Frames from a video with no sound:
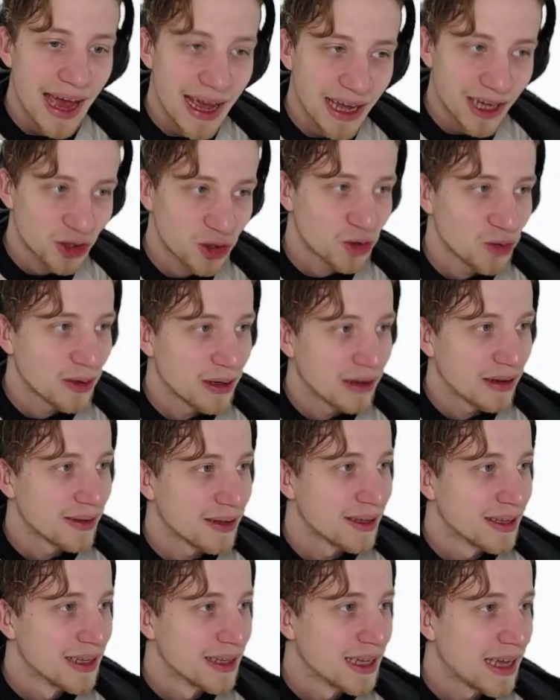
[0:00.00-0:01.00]

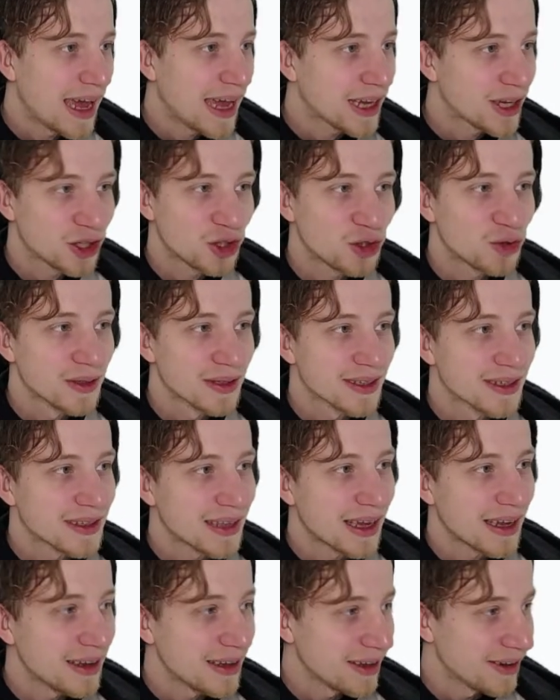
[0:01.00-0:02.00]
actual
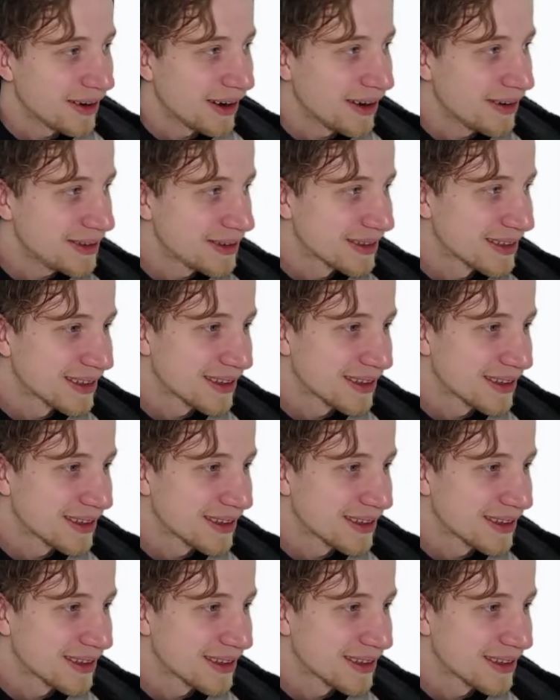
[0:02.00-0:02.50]
study, you know.